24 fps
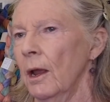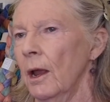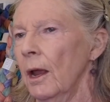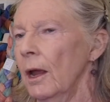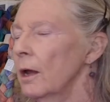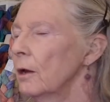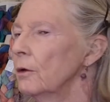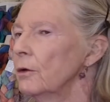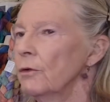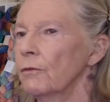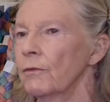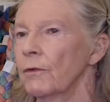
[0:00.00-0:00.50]

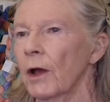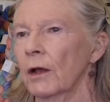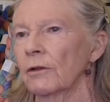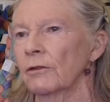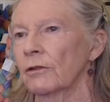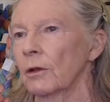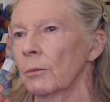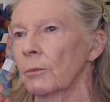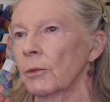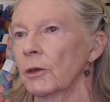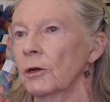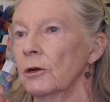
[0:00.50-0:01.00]
and you've got
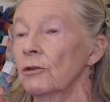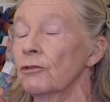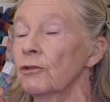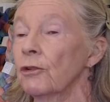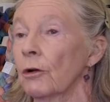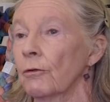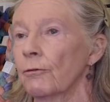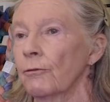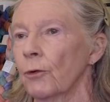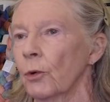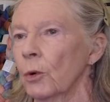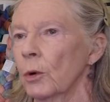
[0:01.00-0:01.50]
something to
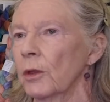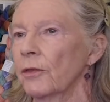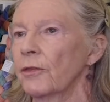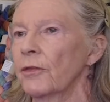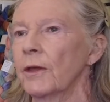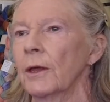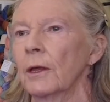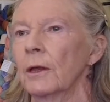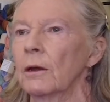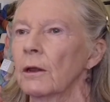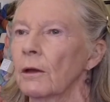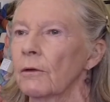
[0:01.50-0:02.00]
show for it at
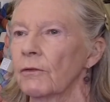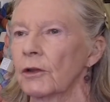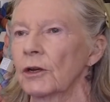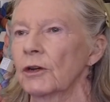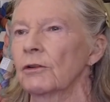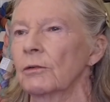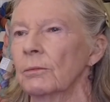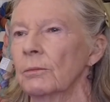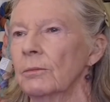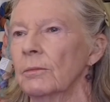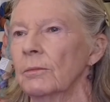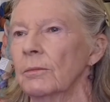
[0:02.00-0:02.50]
the end of
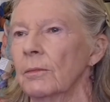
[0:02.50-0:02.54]
it.